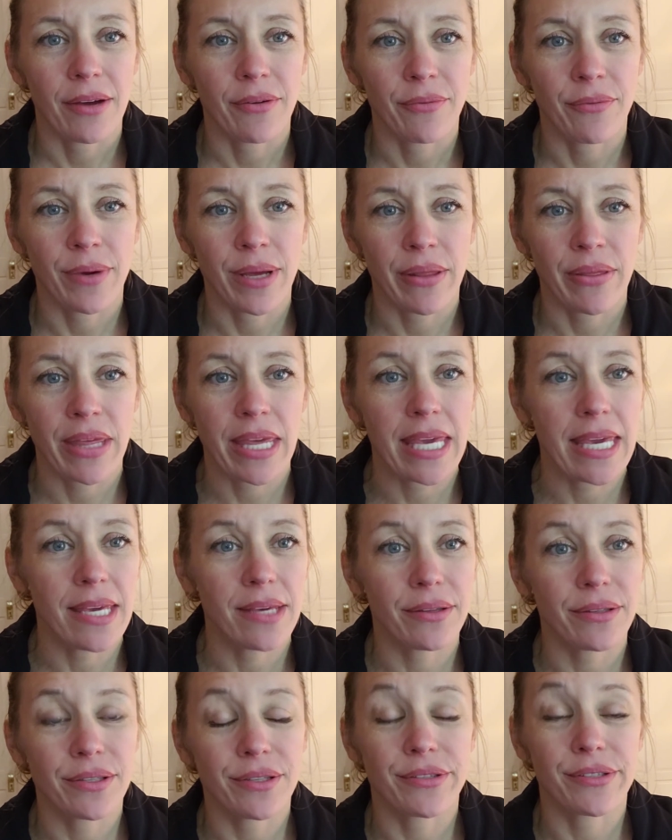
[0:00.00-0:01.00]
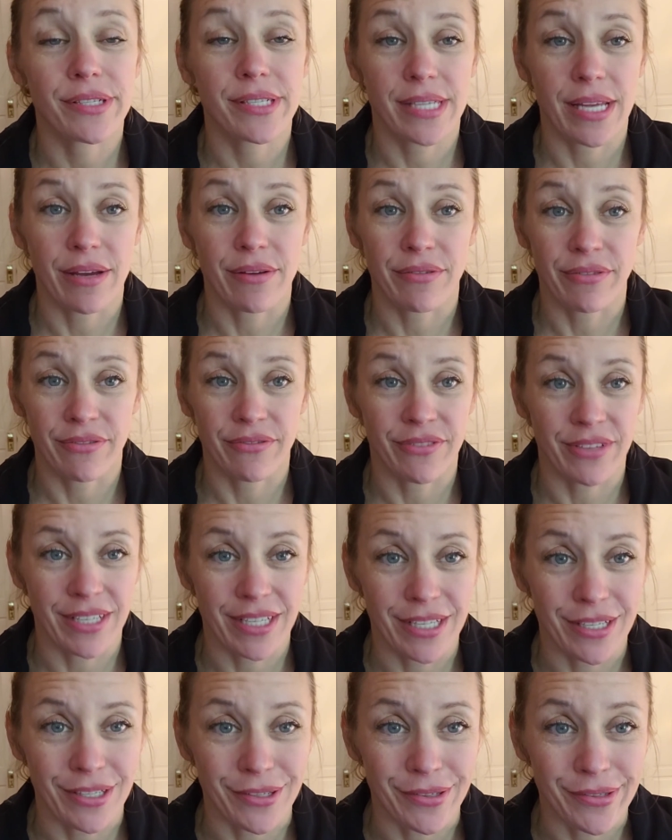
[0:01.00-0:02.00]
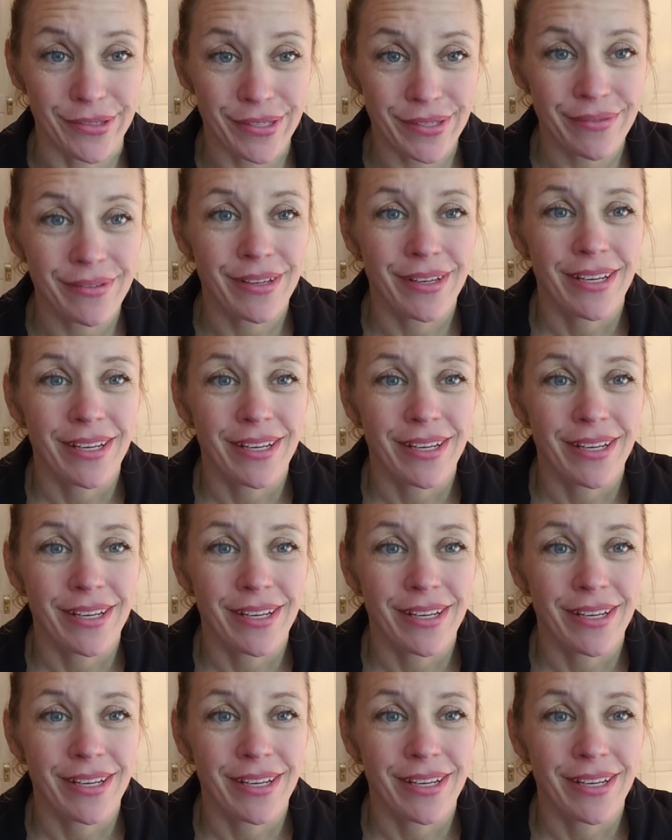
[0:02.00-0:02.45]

with Heal Yourself videos.